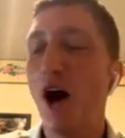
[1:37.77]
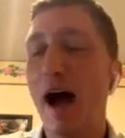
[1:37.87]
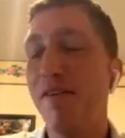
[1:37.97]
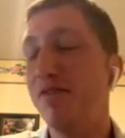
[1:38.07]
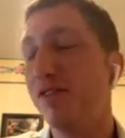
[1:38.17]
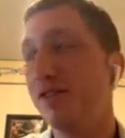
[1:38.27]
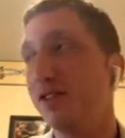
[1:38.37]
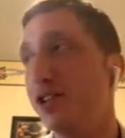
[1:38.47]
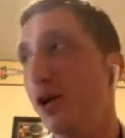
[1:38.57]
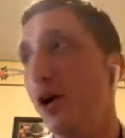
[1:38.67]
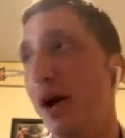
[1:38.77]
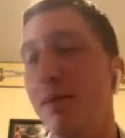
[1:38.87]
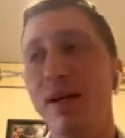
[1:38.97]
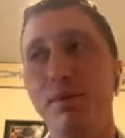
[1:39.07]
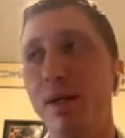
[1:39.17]
No, for sure.
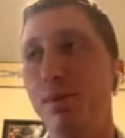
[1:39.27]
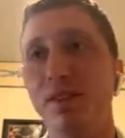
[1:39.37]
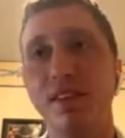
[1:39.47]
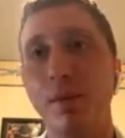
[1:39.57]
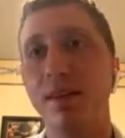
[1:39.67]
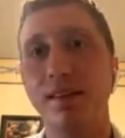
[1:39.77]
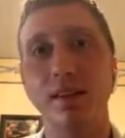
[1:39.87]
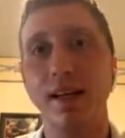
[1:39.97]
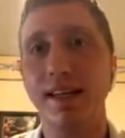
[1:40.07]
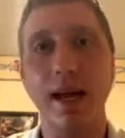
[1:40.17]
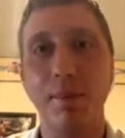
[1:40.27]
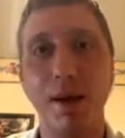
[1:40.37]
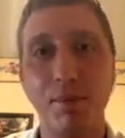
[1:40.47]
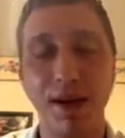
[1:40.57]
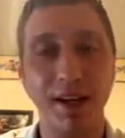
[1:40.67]
I mean, people tell me that they're like, yeah, I'm
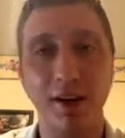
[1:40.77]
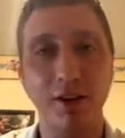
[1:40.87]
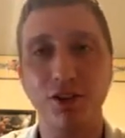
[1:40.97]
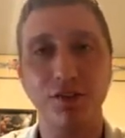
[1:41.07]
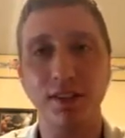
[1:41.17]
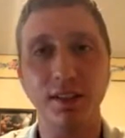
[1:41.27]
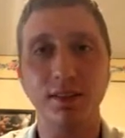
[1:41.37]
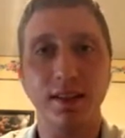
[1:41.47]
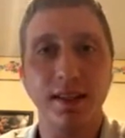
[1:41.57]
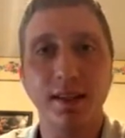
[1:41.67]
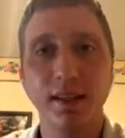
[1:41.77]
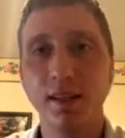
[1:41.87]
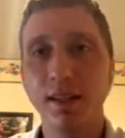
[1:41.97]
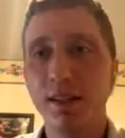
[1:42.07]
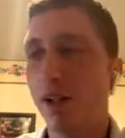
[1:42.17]
not paying $100 for this. Like,
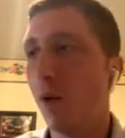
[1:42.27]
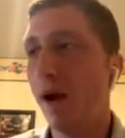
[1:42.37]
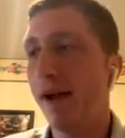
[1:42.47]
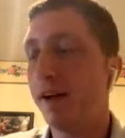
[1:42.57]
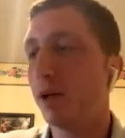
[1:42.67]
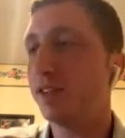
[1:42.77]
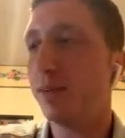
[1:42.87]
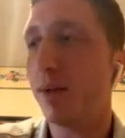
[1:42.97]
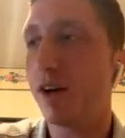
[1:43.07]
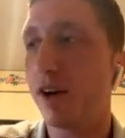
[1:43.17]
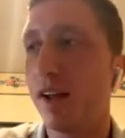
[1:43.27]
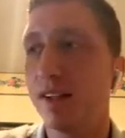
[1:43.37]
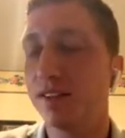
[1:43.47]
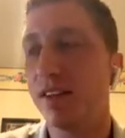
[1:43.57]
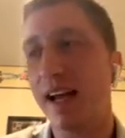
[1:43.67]
no way. I go take my girl
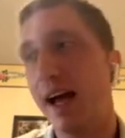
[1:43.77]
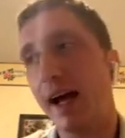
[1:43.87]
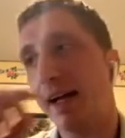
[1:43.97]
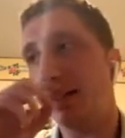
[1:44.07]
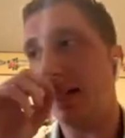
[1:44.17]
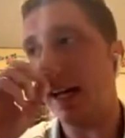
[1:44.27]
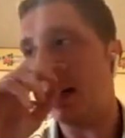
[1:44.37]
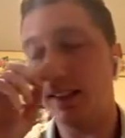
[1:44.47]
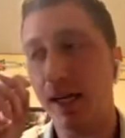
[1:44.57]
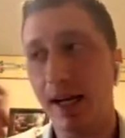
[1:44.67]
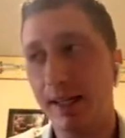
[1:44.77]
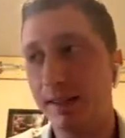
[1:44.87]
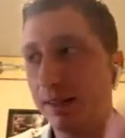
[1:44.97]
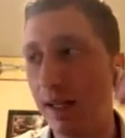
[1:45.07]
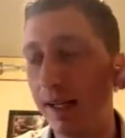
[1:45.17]
out. So, like, I
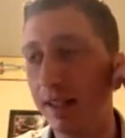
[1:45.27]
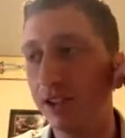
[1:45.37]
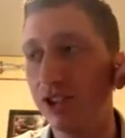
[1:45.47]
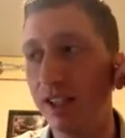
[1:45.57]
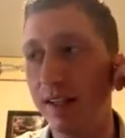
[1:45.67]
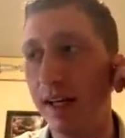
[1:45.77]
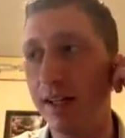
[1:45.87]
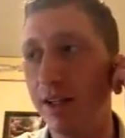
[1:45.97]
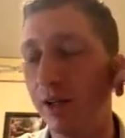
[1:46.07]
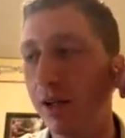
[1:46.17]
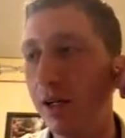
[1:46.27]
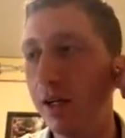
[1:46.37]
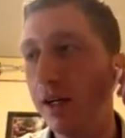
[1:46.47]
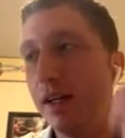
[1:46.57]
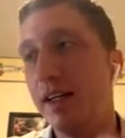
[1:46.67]
understand that, you know.
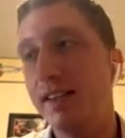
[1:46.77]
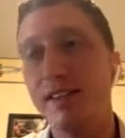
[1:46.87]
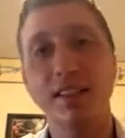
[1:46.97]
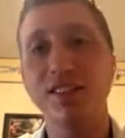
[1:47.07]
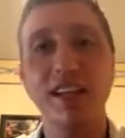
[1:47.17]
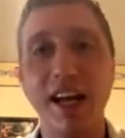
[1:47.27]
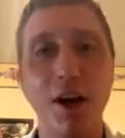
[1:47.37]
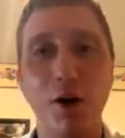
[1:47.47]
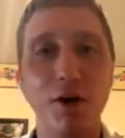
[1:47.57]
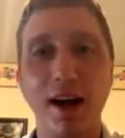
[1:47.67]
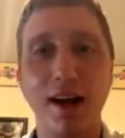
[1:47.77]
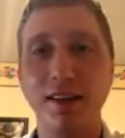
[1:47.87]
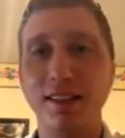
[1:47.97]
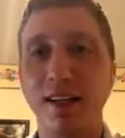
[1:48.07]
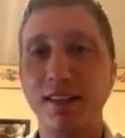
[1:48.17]
Listen, I know.
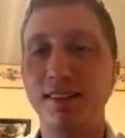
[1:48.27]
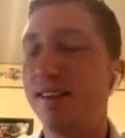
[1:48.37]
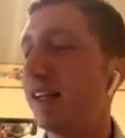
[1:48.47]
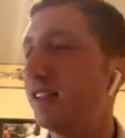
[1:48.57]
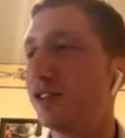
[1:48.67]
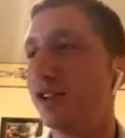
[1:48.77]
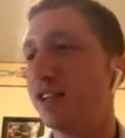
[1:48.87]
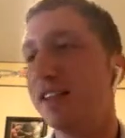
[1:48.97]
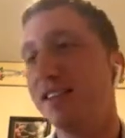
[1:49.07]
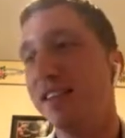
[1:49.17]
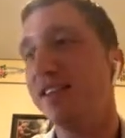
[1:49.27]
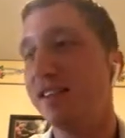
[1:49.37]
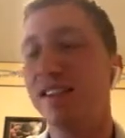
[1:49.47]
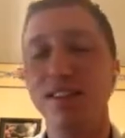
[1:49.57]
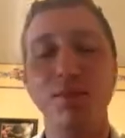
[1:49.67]
I take these girls out.
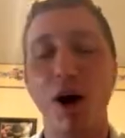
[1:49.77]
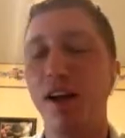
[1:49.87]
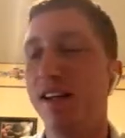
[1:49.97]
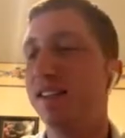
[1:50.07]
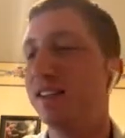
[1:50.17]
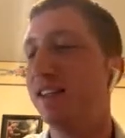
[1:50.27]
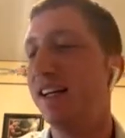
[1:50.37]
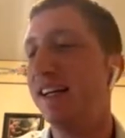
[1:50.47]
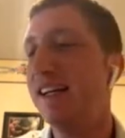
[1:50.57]
It's money.